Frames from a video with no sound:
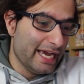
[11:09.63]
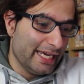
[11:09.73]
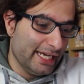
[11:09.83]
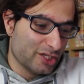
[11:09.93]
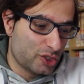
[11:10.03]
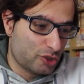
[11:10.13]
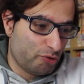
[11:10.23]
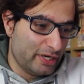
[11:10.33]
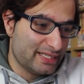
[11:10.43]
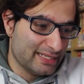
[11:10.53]
He
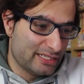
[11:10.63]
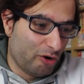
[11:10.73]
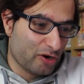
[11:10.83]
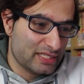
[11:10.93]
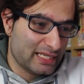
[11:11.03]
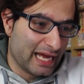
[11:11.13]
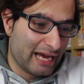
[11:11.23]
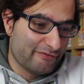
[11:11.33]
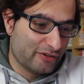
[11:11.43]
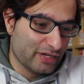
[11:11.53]
destroys the dogs that
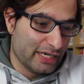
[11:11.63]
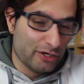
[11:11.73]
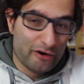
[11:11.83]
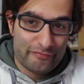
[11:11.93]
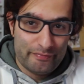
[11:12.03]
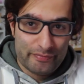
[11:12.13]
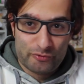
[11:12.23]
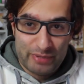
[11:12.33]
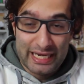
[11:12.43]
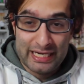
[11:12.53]
have, you know, have
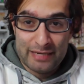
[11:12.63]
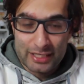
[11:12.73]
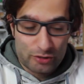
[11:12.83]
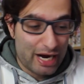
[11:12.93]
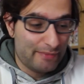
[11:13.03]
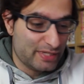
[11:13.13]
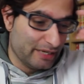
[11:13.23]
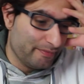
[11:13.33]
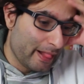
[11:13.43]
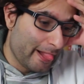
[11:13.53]
bitten him and grabbed him,